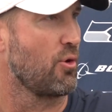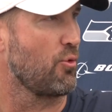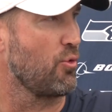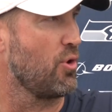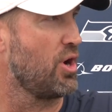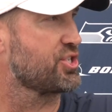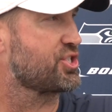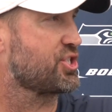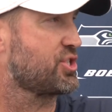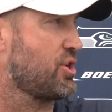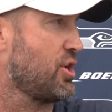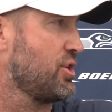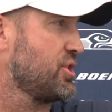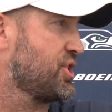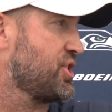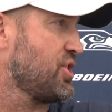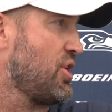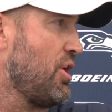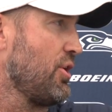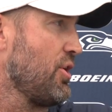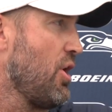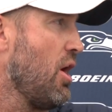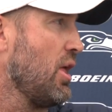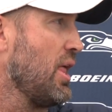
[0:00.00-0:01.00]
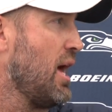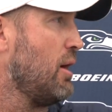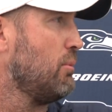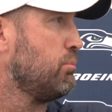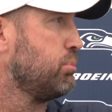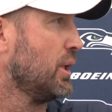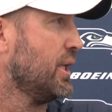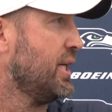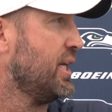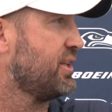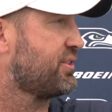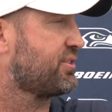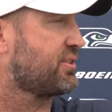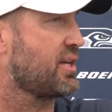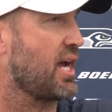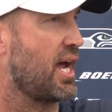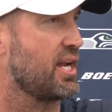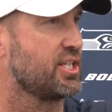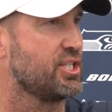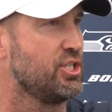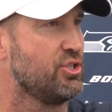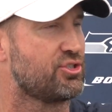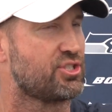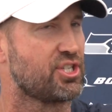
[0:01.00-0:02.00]
Russ saw an all-out blitz,
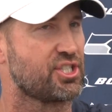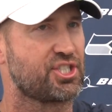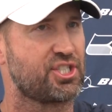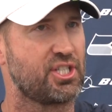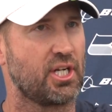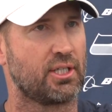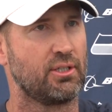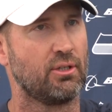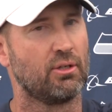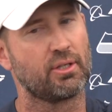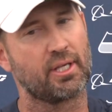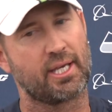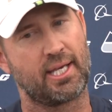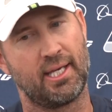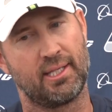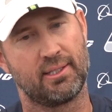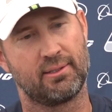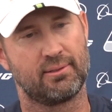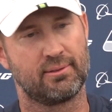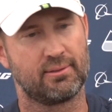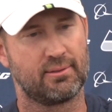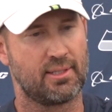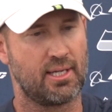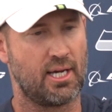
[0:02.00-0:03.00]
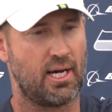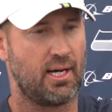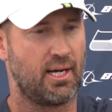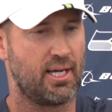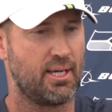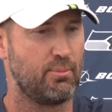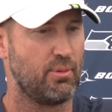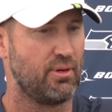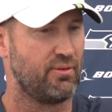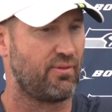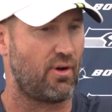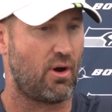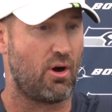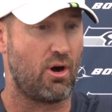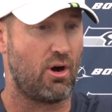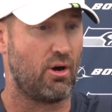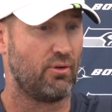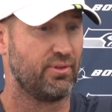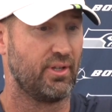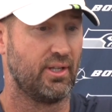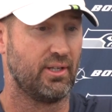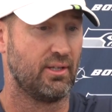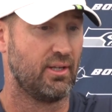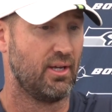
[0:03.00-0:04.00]
kind of used the signal to get him
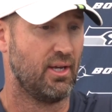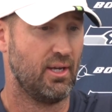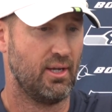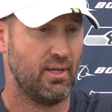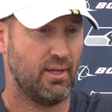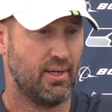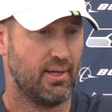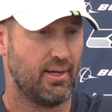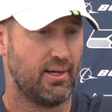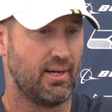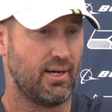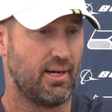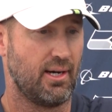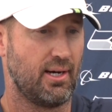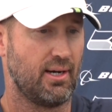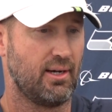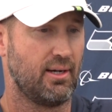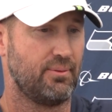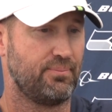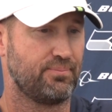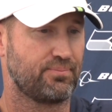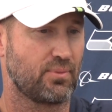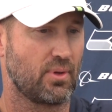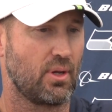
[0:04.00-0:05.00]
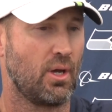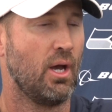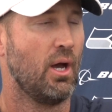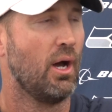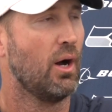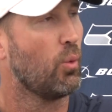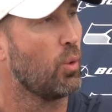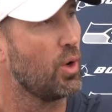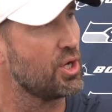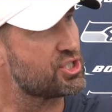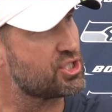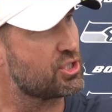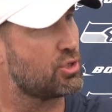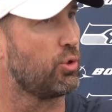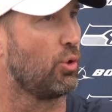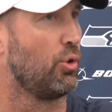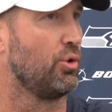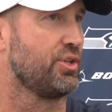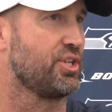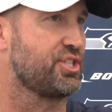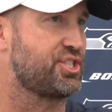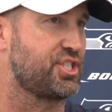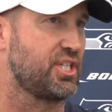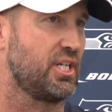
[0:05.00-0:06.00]
involved. And what's
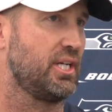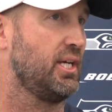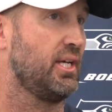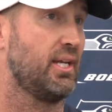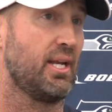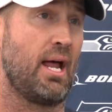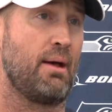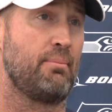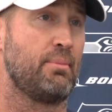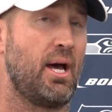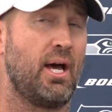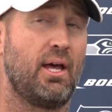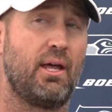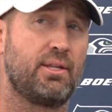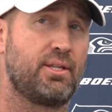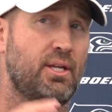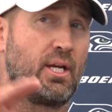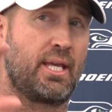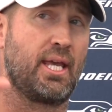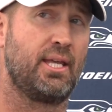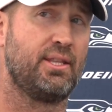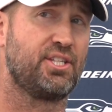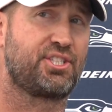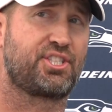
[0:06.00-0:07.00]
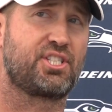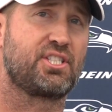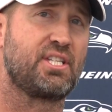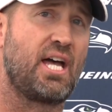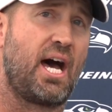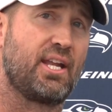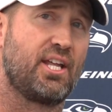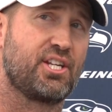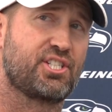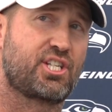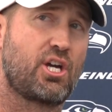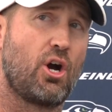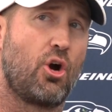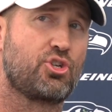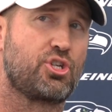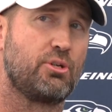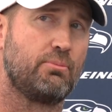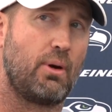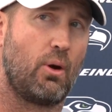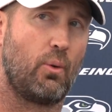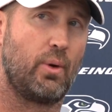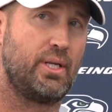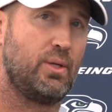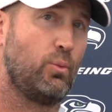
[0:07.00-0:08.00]
cool to see, and I'm not, again, this is not us
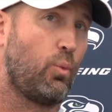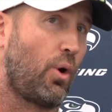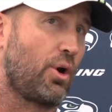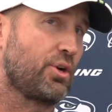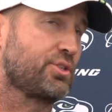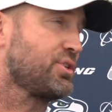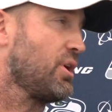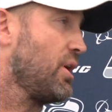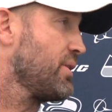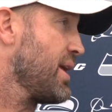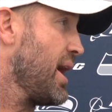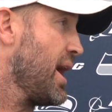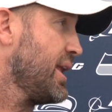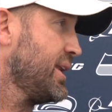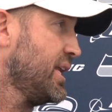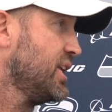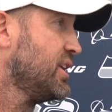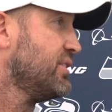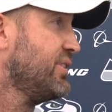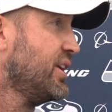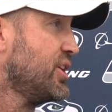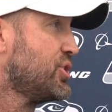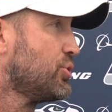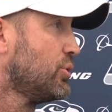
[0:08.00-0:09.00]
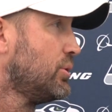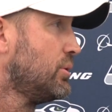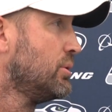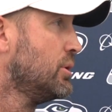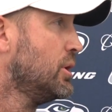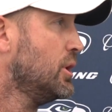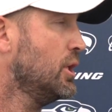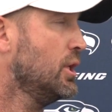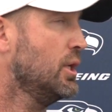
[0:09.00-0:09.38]
coaching, but we worked on that in individual.